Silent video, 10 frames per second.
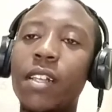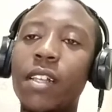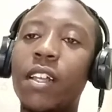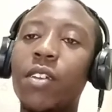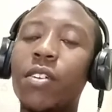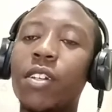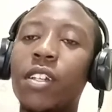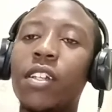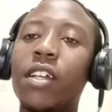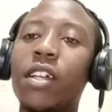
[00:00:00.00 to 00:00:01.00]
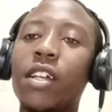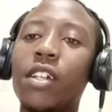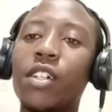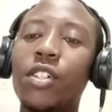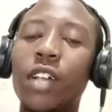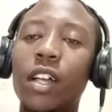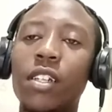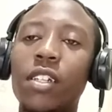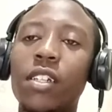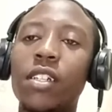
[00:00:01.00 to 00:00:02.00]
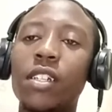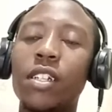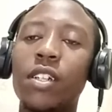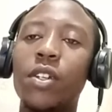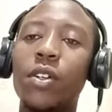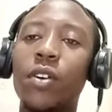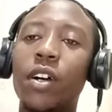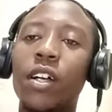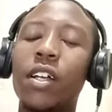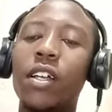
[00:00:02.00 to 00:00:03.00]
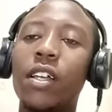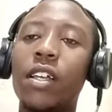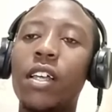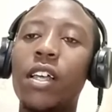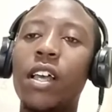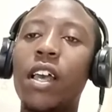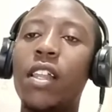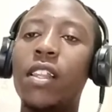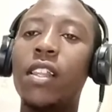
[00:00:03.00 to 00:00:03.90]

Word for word: The Lord shut Noah and